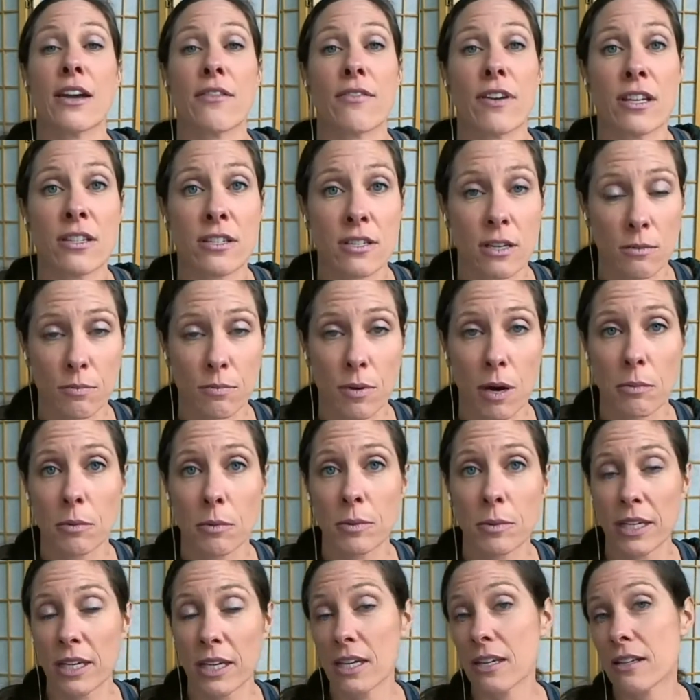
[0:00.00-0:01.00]
of us are
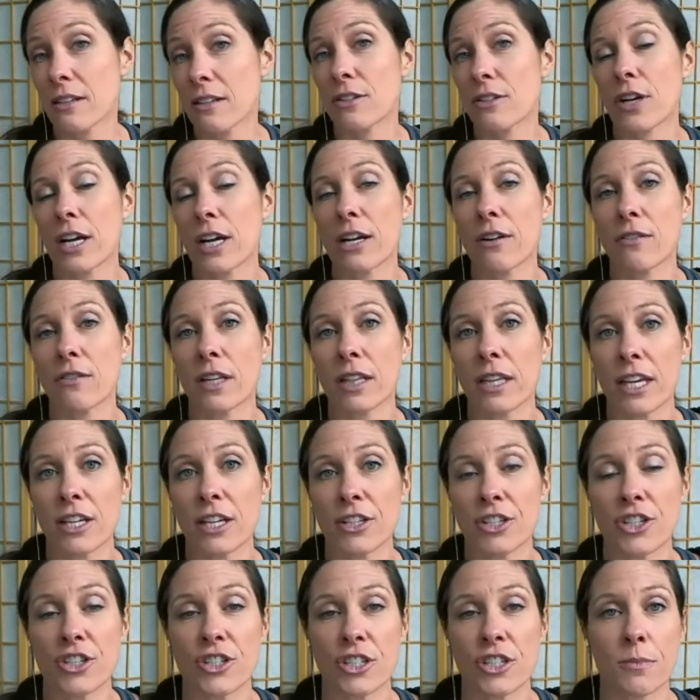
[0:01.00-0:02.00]
probably in great
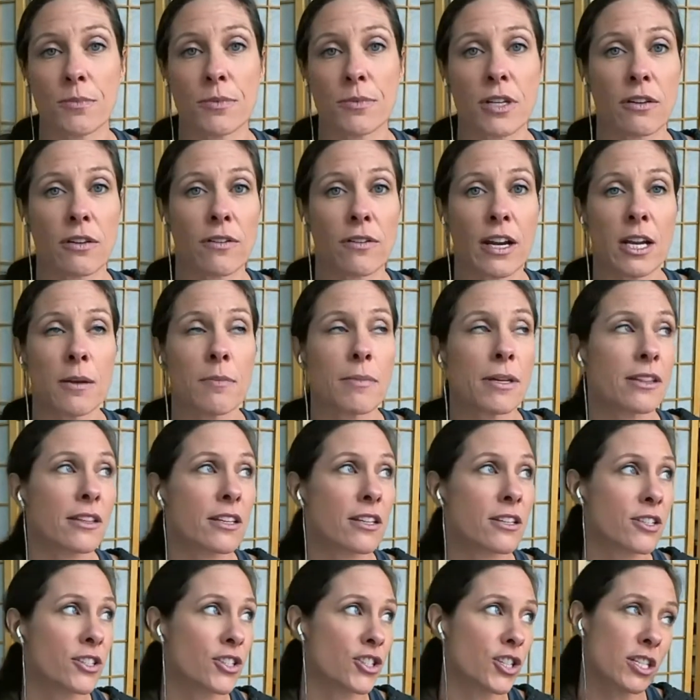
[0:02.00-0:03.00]
relationships already, but
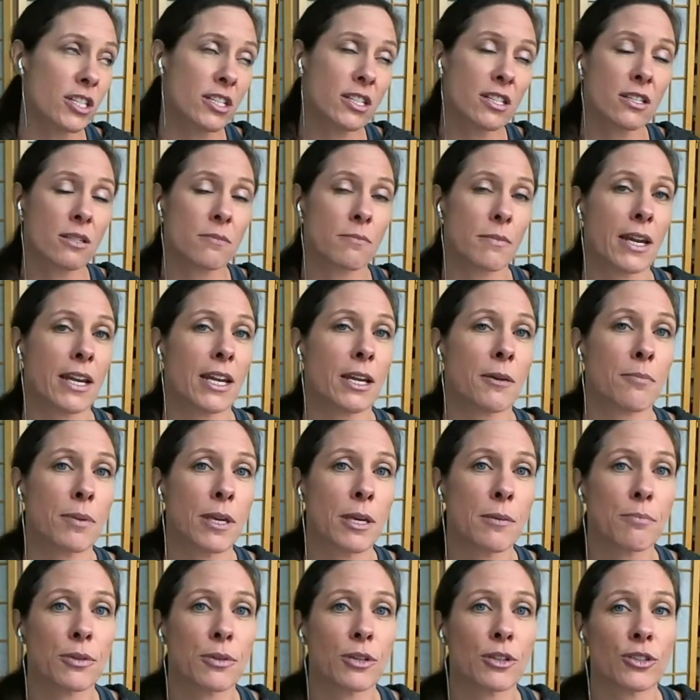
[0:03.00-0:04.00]
there's just as many
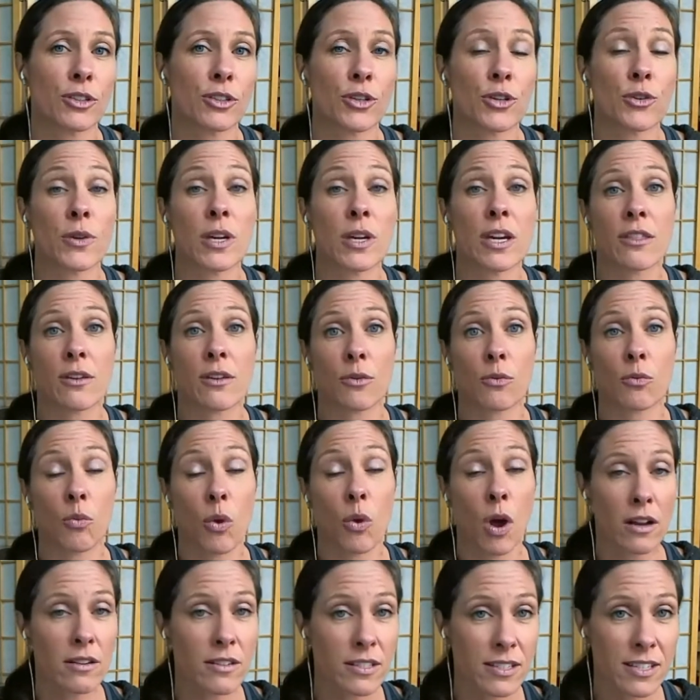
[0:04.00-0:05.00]
people who either
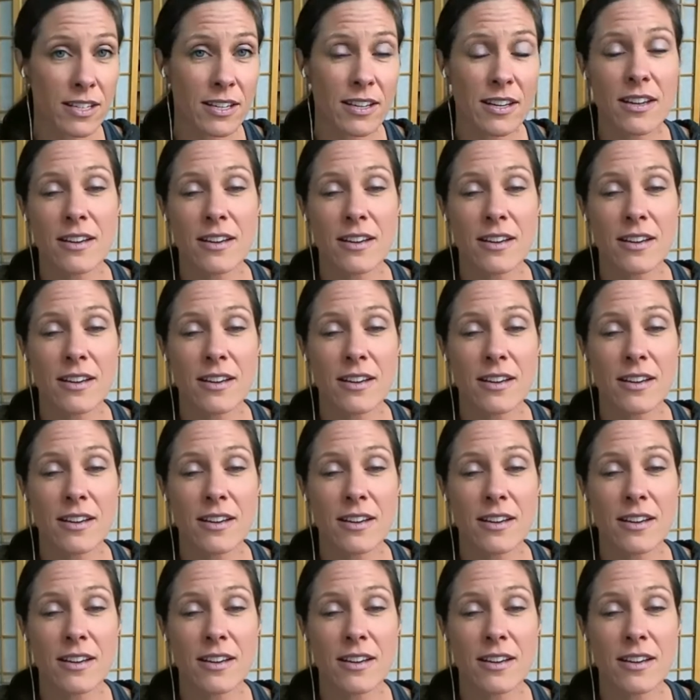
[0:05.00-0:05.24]
want